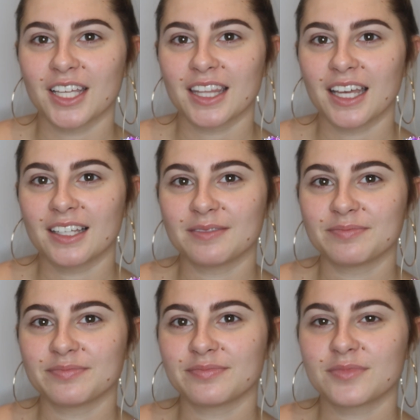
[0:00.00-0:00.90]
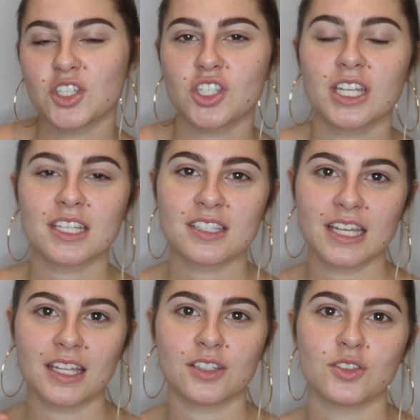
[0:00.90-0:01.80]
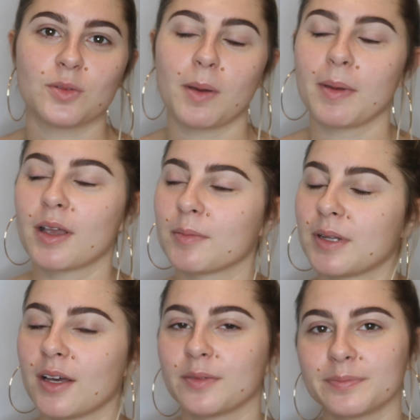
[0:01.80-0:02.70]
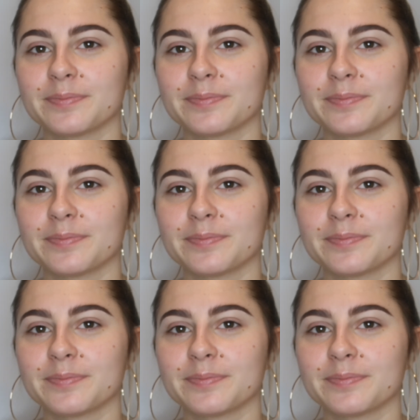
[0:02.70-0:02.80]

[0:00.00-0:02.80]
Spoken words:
Look at that. She's gonna stand and do my makeup now.